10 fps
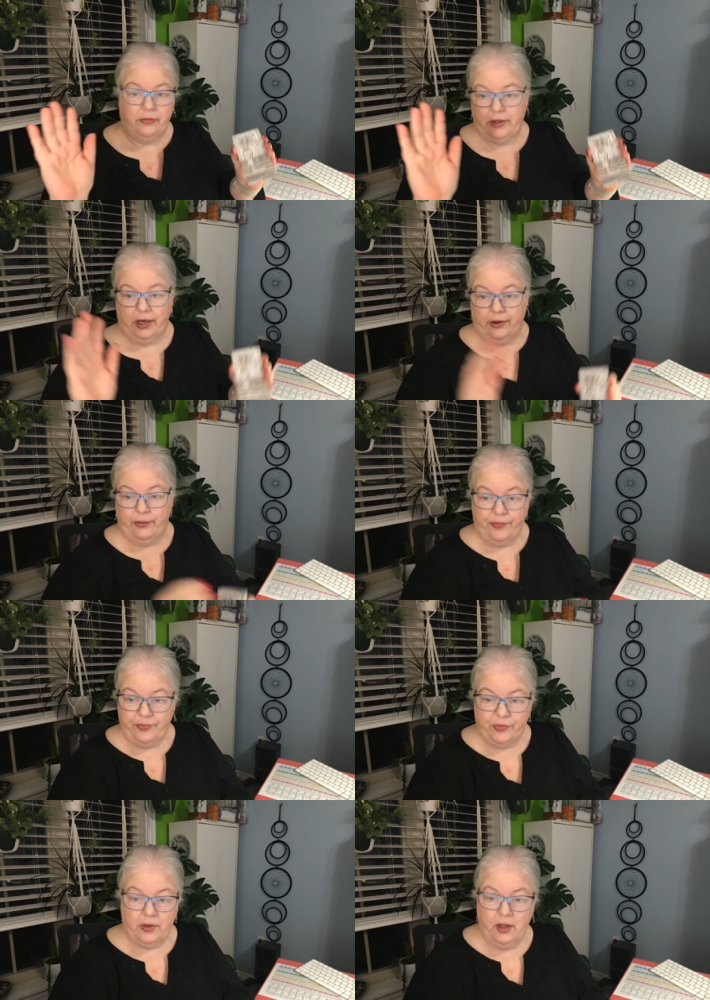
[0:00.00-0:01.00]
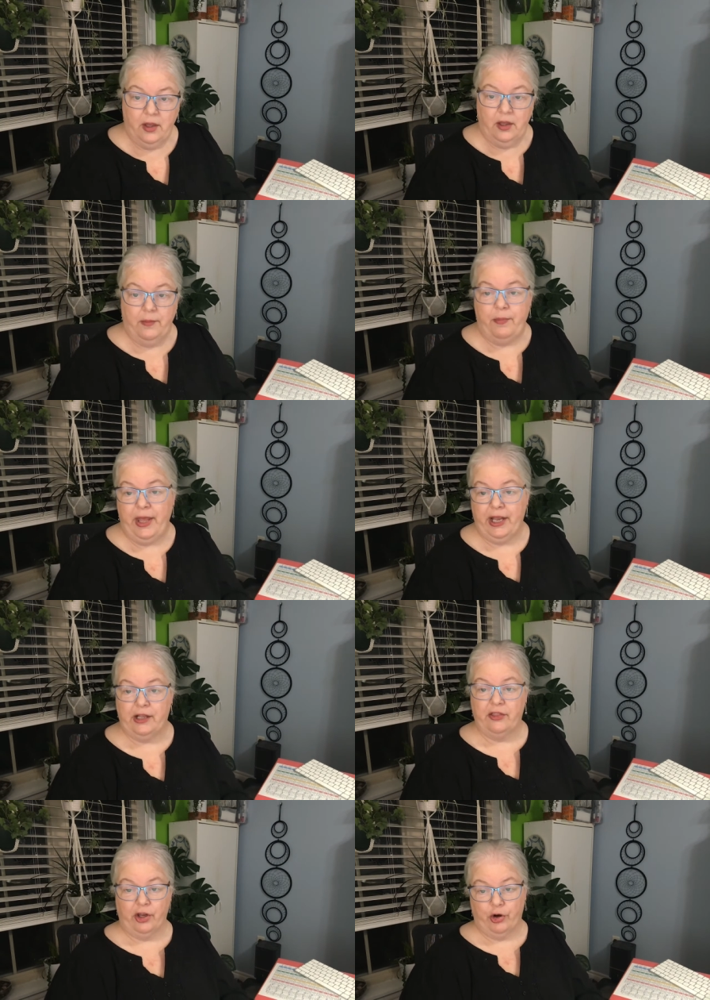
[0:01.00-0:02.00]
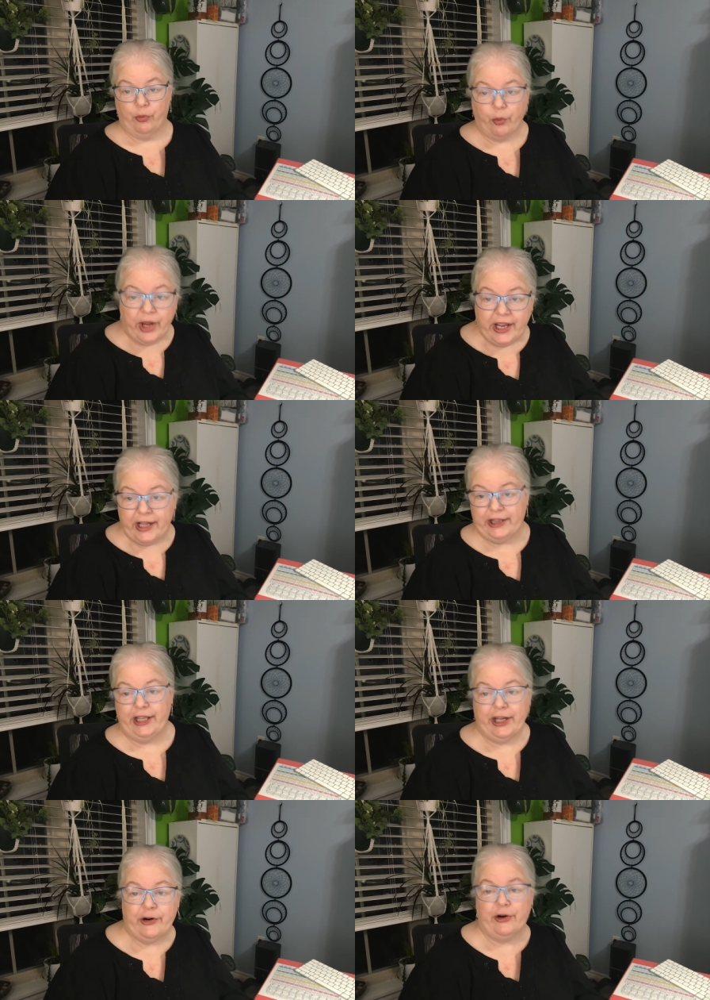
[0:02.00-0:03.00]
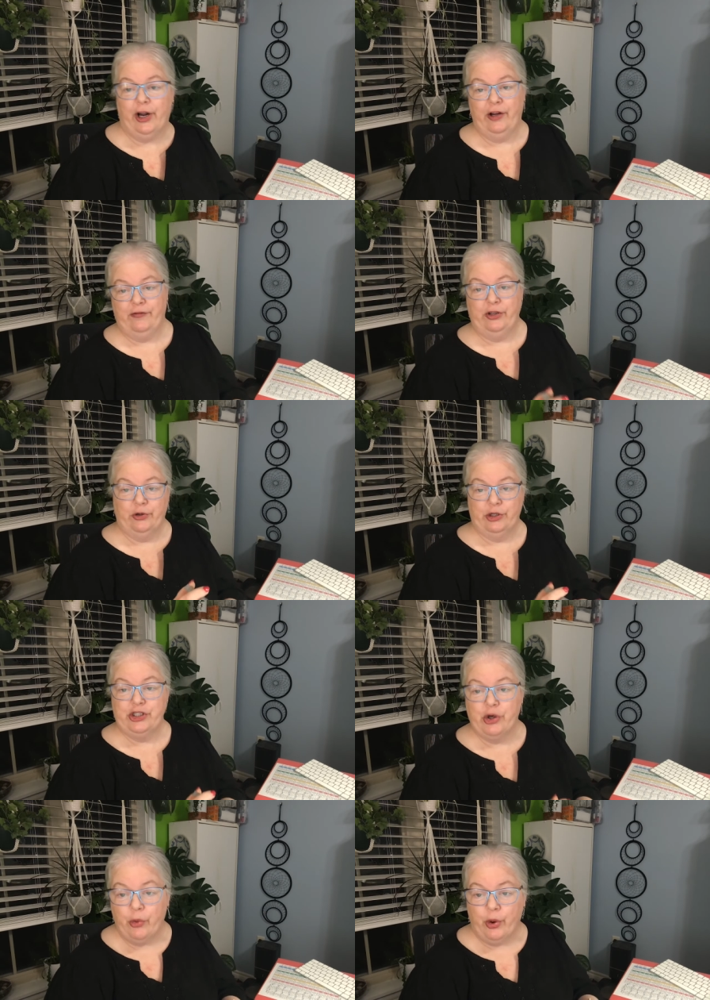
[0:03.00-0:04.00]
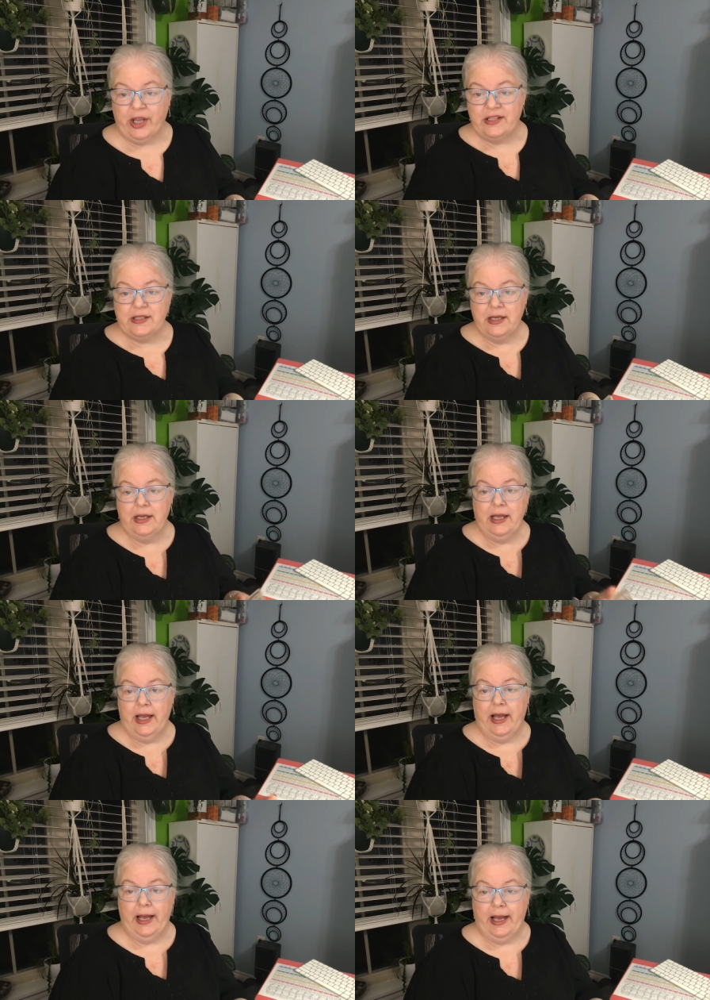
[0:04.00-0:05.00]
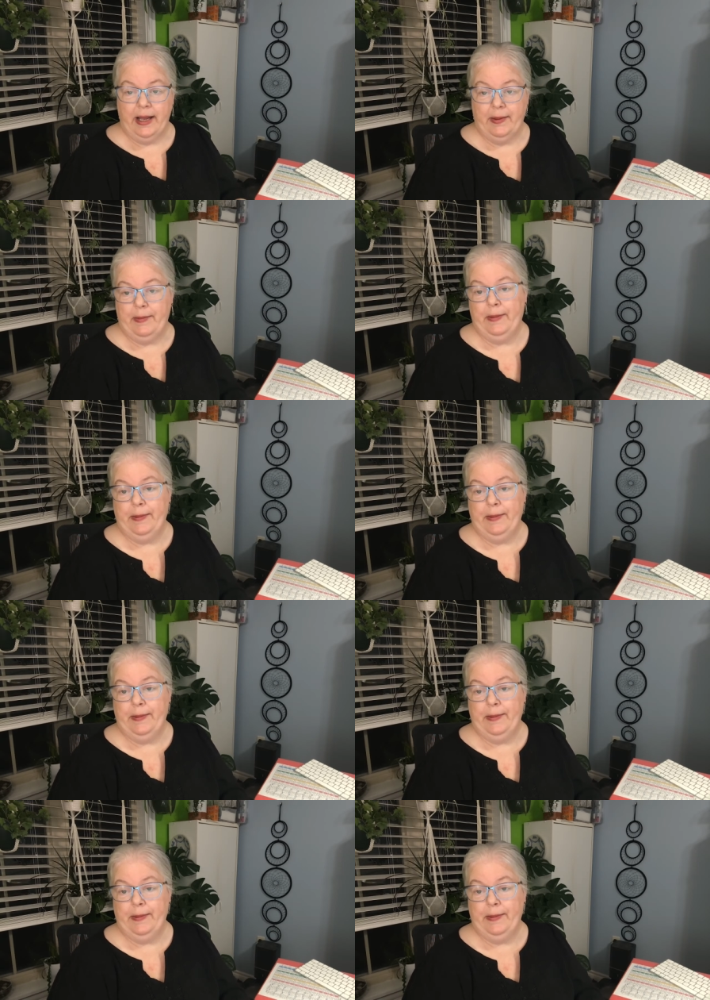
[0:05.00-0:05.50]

You know, pick the Greek letter of your choice, uh,